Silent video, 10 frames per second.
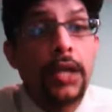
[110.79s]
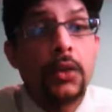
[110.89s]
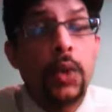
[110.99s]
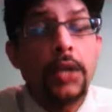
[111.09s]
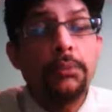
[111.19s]
They
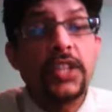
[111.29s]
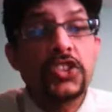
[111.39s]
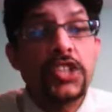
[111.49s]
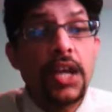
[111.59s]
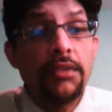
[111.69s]
won by
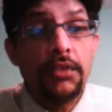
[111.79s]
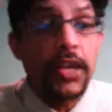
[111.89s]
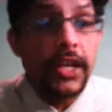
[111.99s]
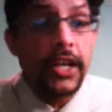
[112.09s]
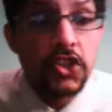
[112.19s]
7
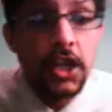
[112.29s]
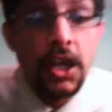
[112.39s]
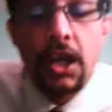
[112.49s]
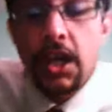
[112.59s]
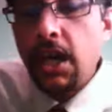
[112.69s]
wickets
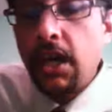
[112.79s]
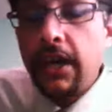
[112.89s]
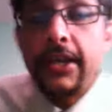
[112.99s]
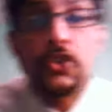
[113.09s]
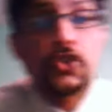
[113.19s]

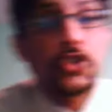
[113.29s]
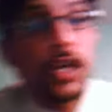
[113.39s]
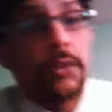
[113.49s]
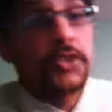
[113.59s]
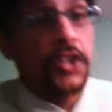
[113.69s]
against
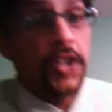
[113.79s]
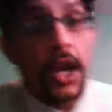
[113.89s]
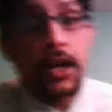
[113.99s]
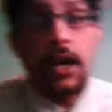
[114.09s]
Sri Lanka.